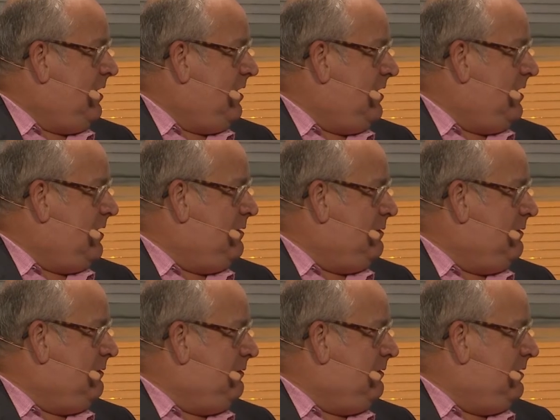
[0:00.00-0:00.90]

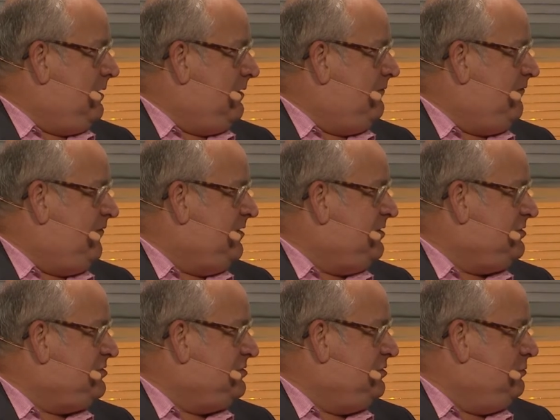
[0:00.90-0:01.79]
uh, uh
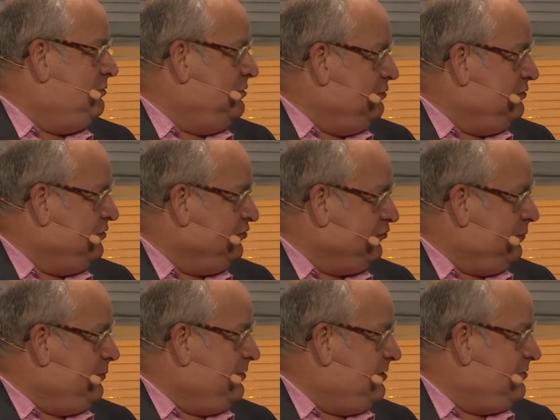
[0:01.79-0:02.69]
finished, you you
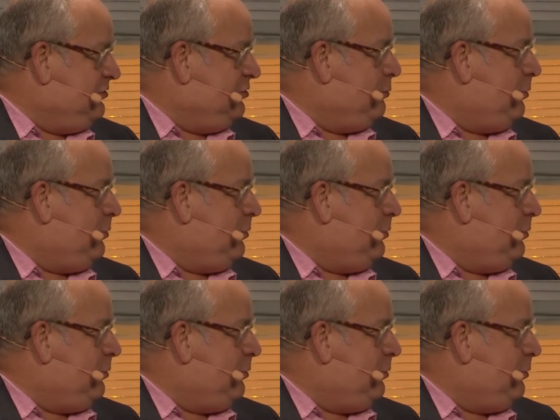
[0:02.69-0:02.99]
distribute it to your